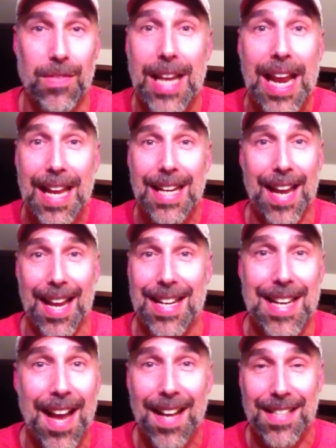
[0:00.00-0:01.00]
day and
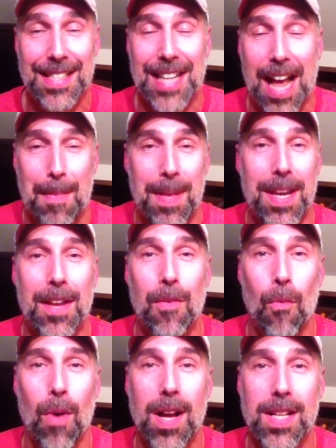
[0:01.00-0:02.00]
night, nonstop, and it
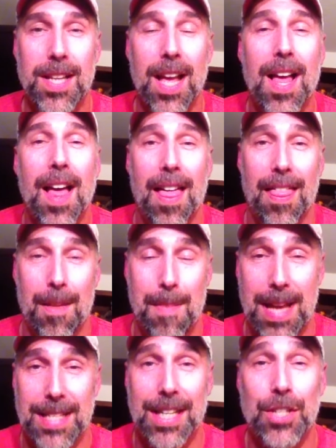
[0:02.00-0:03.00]
was the
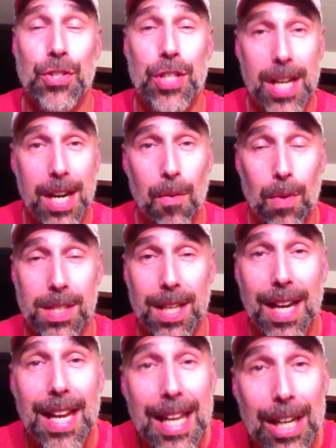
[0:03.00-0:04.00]
best. And Jean was an
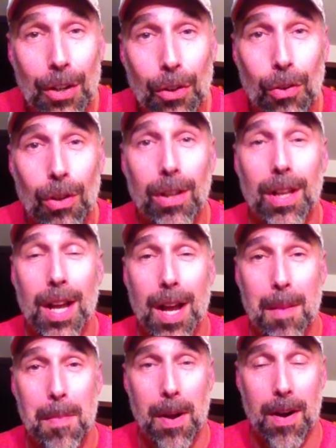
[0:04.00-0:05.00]
integral
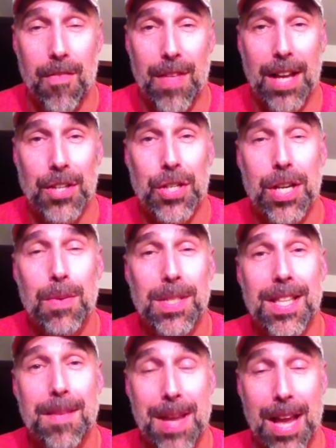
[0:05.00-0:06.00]
part of that. She was
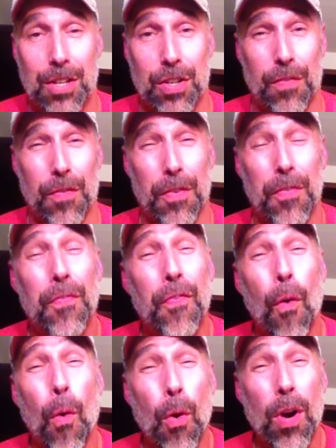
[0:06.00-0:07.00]
in the Meow Show for
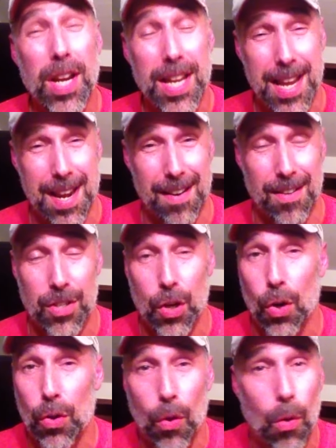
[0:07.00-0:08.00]
4 years,
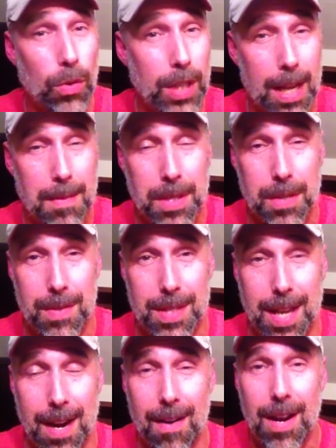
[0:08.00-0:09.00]
the whole time she was
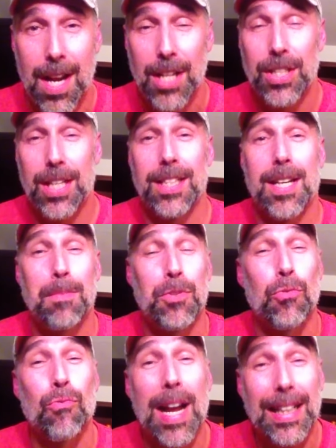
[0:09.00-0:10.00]
there. She ended up
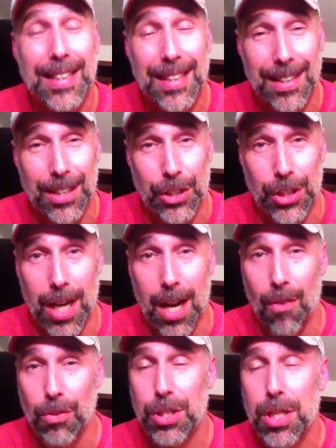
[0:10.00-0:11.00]
directing the
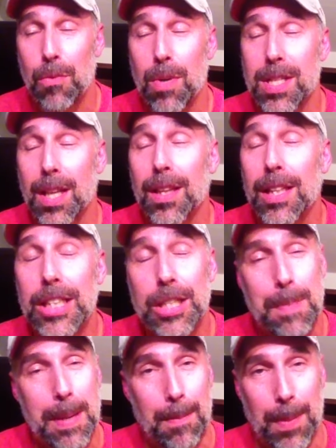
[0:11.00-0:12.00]
show. She was a
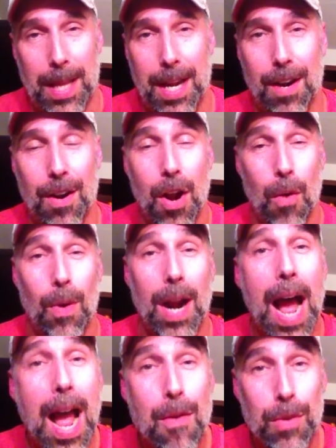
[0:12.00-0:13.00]
linchpin player when
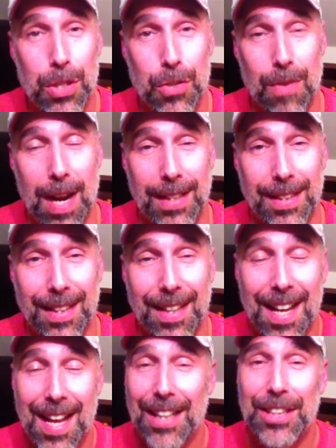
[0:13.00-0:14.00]
I was directing,
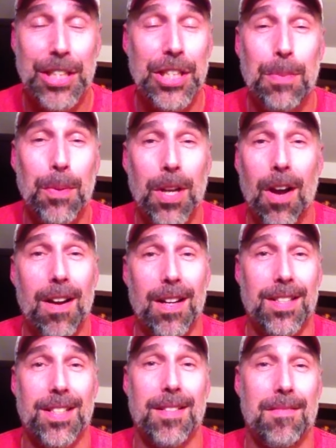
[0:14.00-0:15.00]
and she's gone
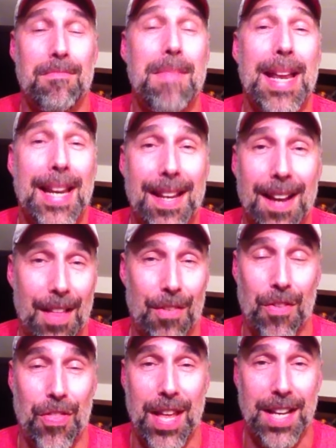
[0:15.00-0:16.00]
on to many
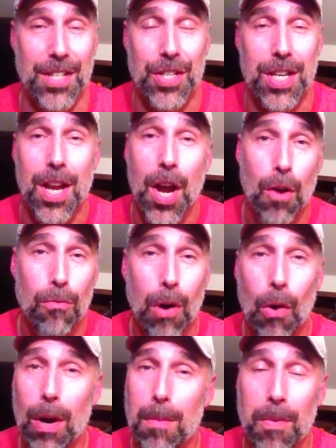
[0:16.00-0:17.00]
other things. She
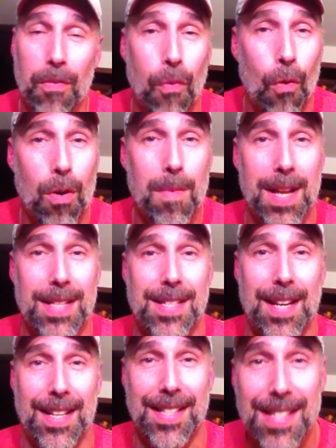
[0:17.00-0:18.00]
wrote and performed at
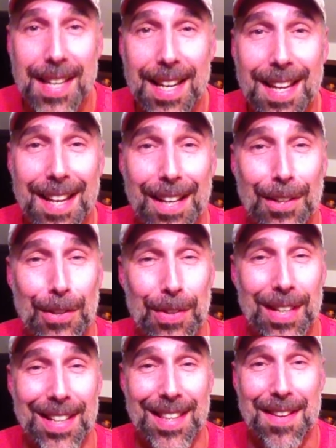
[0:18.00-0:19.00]
Second City,
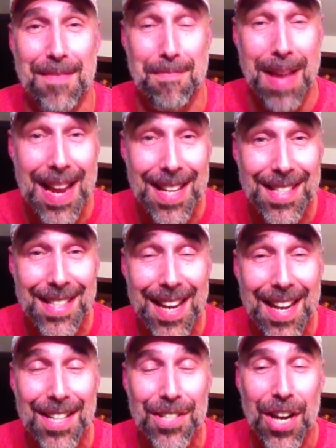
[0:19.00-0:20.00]
including the main
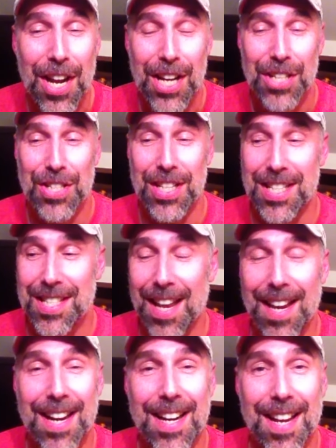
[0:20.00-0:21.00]
stage. She
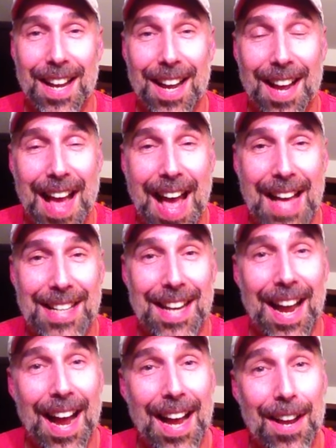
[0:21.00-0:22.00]
studied at
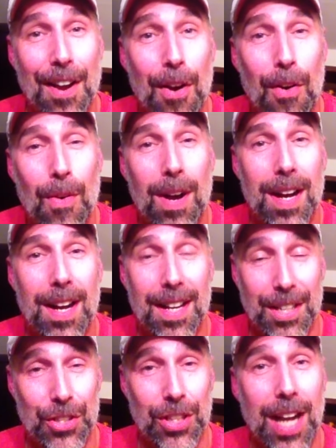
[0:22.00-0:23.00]
I.O.
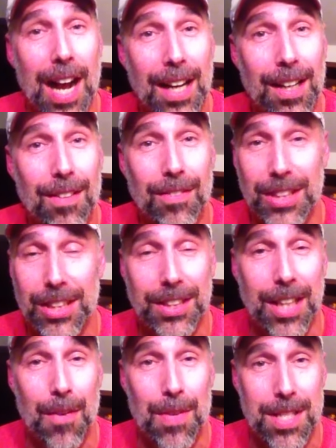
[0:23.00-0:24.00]
In Chicago, where she
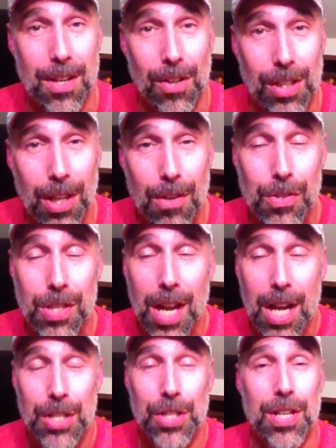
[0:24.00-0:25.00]
studied with Del Close.
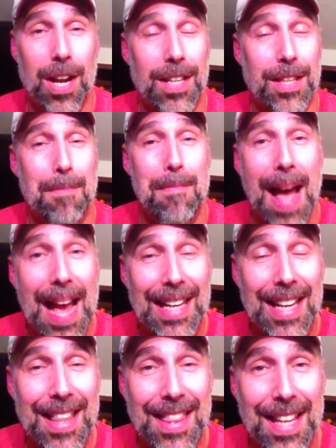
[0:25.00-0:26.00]
She taught at the
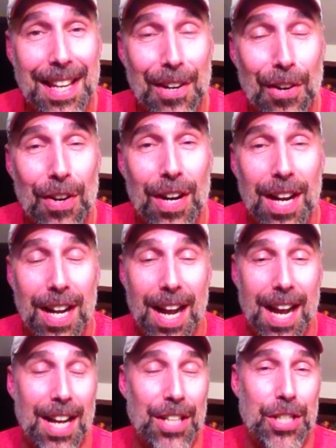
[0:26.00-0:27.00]
Magnet Theater.
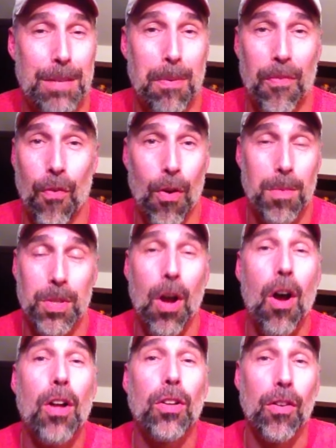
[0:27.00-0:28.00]
She performs
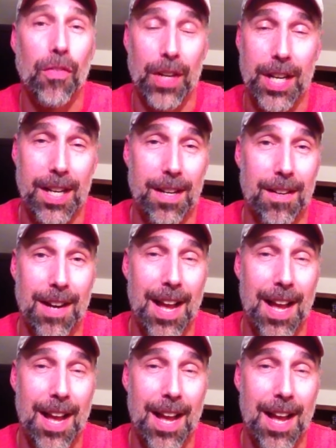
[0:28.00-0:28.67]
all over here,